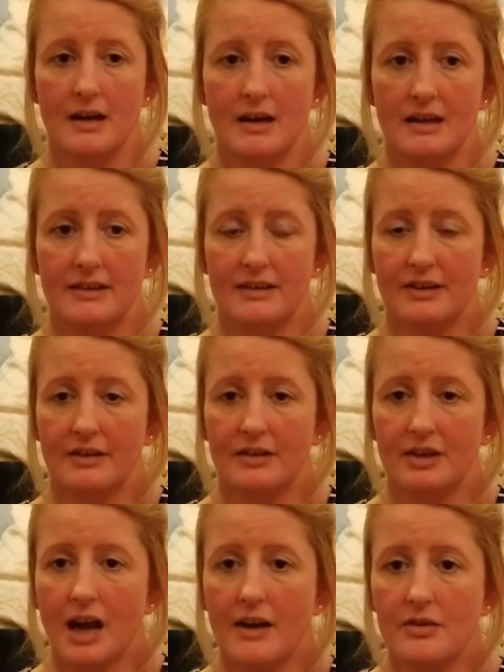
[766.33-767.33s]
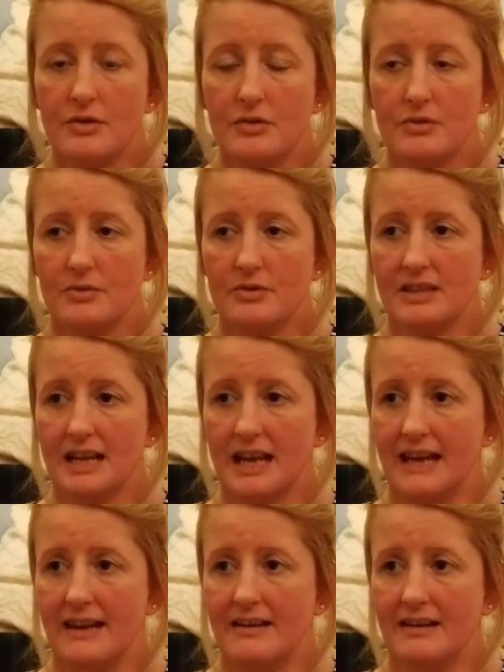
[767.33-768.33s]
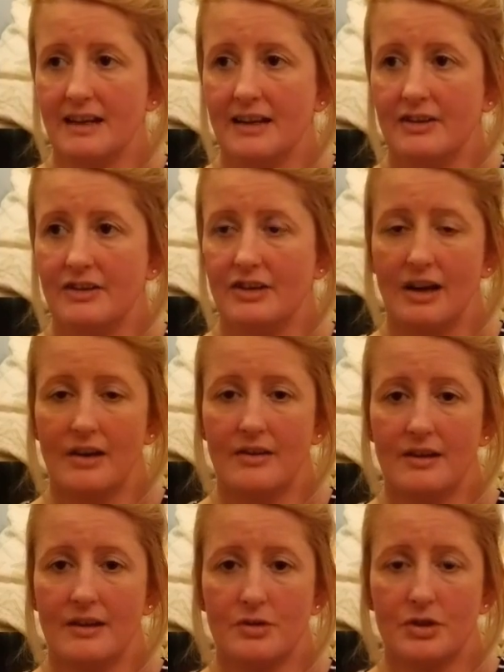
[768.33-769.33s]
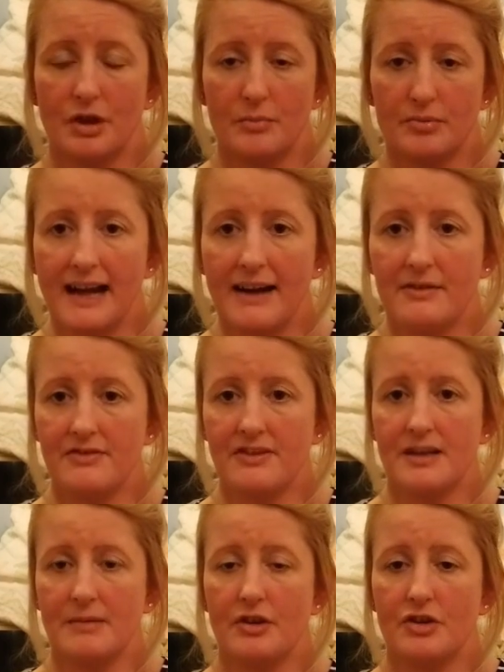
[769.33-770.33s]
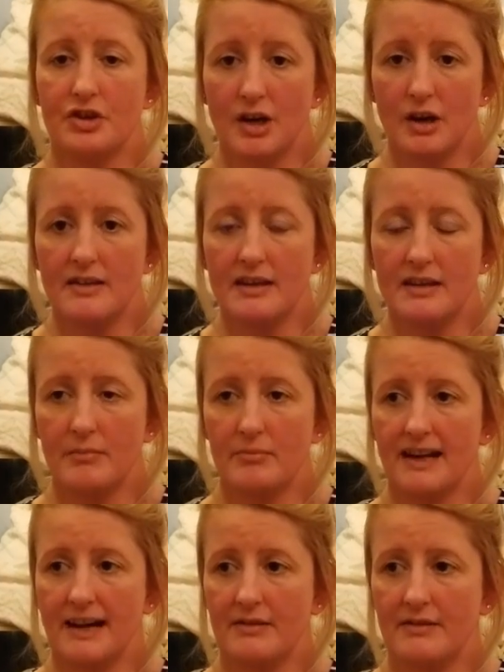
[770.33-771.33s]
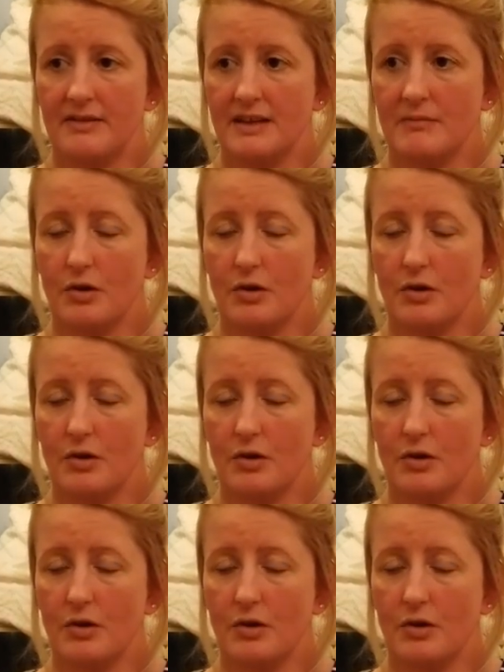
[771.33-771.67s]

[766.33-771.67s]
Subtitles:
you know, cuddles, and, you know, I'm so proud of him. I show that I'm proud of him.